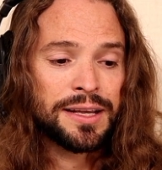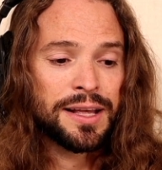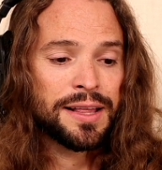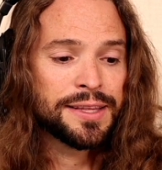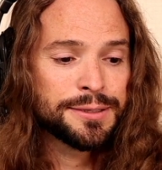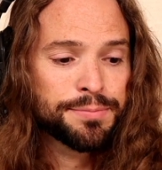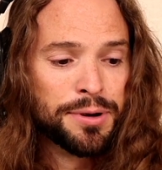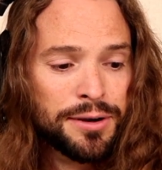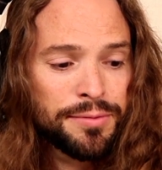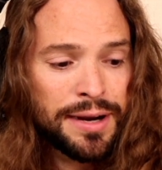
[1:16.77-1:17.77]
This
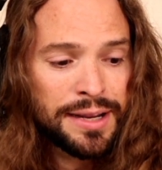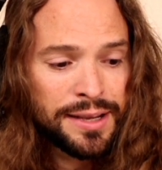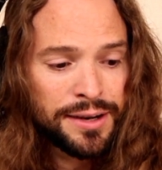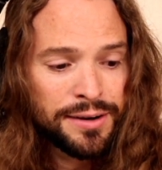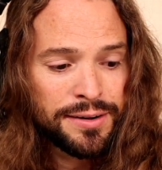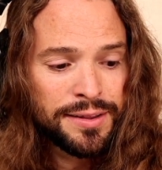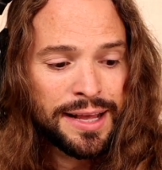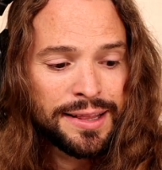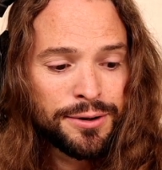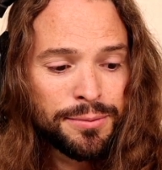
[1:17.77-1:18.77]
part right here, that
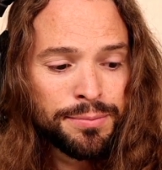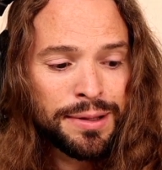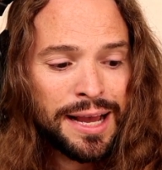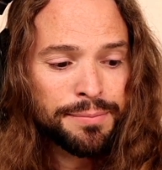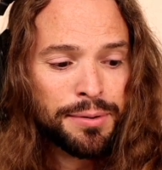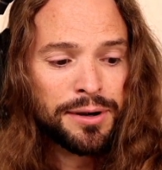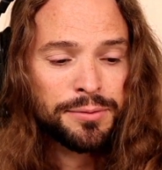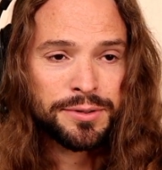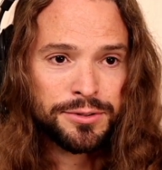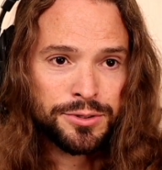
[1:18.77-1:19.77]
little black part
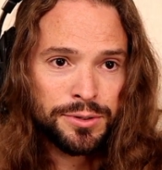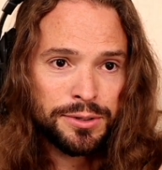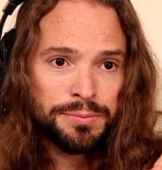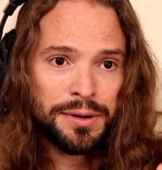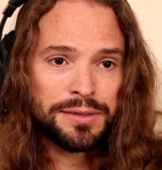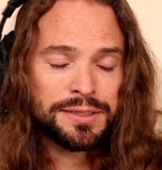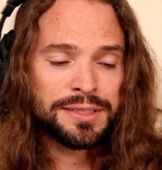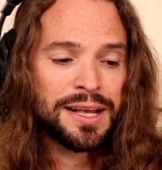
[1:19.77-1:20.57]
with those two little parts,